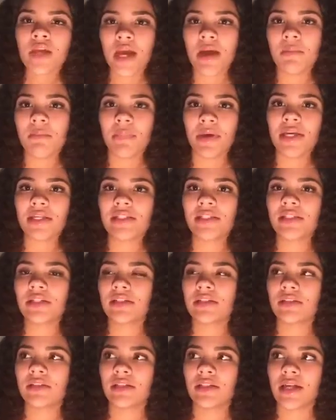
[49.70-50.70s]
And
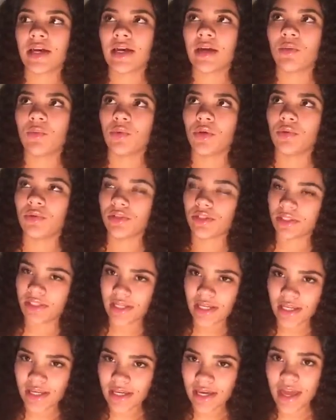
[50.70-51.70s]
basically, we were
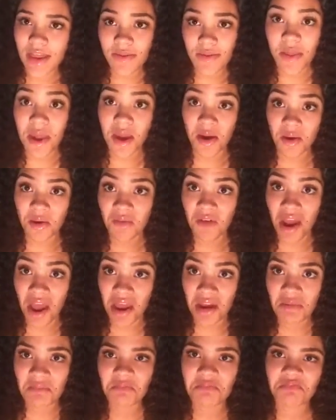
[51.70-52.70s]
sitting in there,
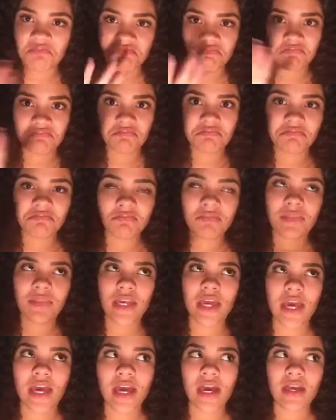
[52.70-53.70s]
right?
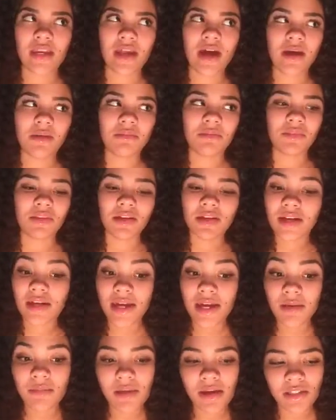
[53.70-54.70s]
And I'm looking
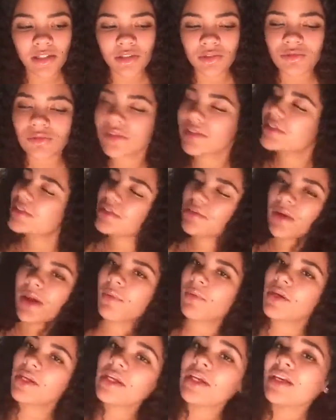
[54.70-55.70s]
at a menu to see what
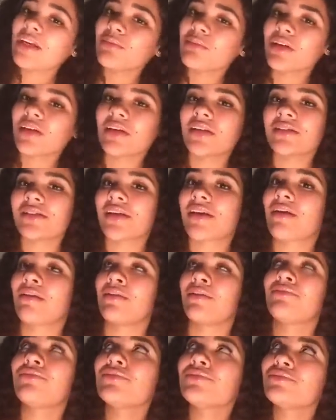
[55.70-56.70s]
I want to eat because I
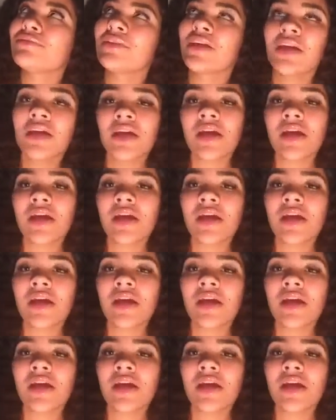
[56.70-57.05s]
love food.